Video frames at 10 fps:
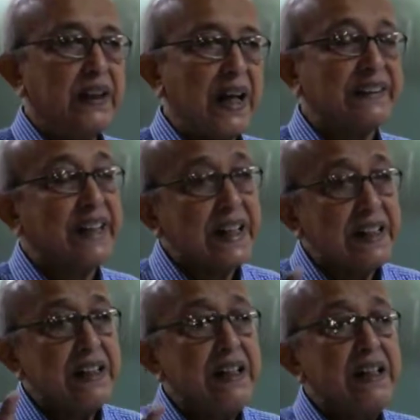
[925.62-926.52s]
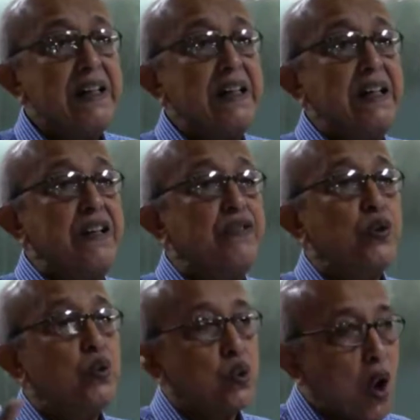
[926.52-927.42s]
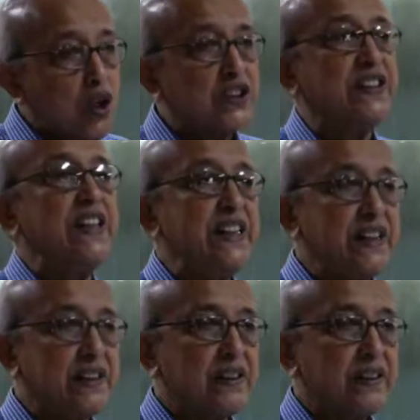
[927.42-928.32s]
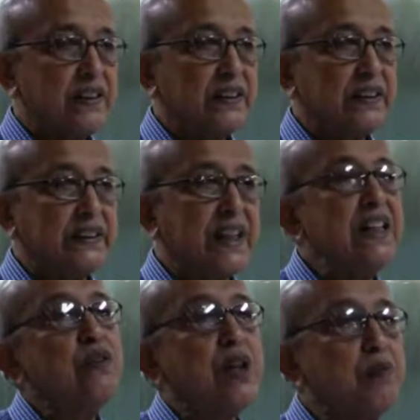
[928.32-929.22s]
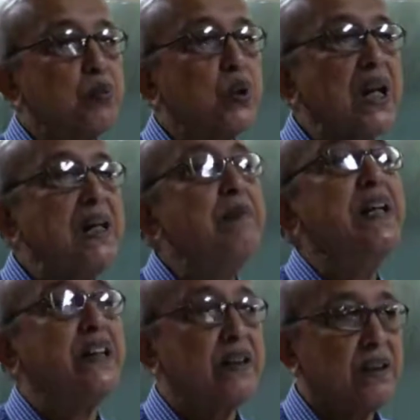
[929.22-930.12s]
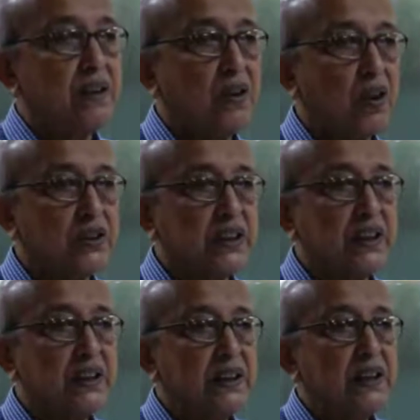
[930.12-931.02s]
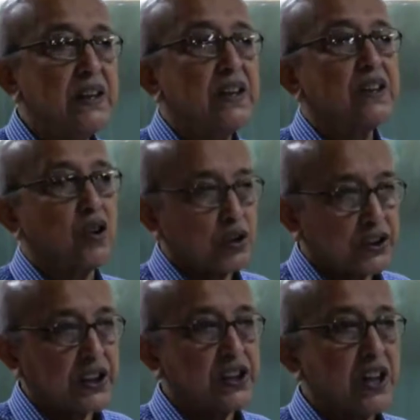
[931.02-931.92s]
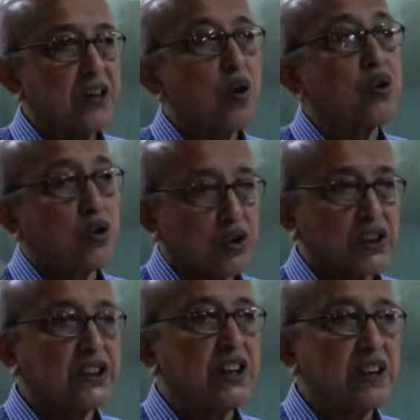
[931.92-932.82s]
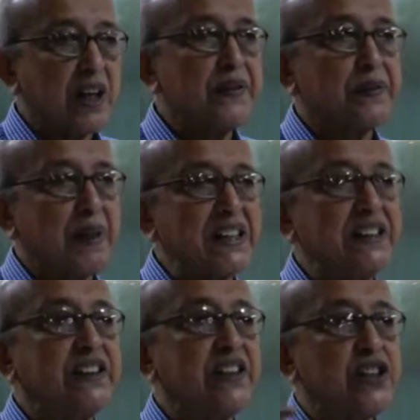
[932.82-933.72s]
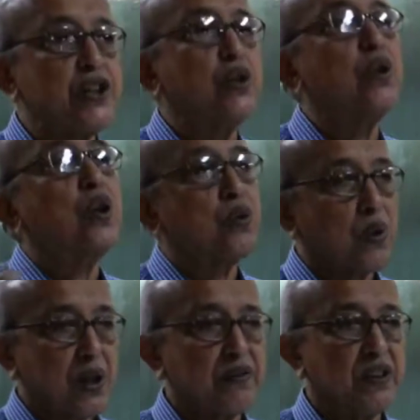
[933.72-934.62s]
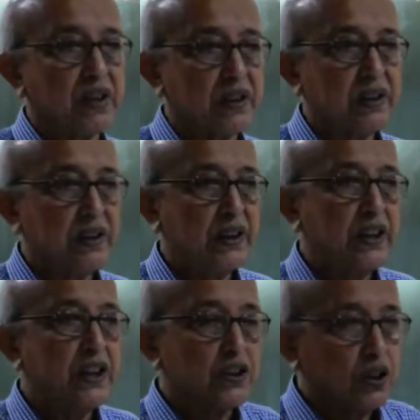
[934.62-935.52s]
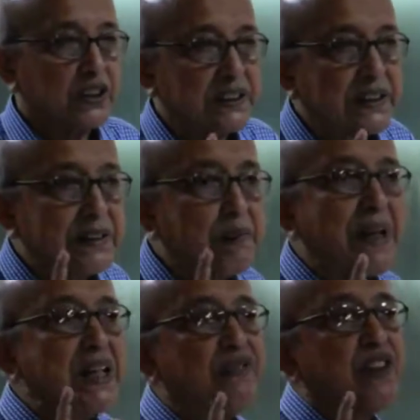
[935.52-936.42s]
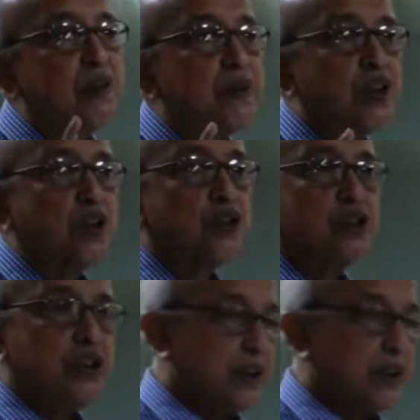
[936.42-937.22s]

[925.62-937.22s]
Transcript: And then if you do not see it, then you can put a limit on the cross section or cross section times branching ratio or whatever. So this is the main phenomenology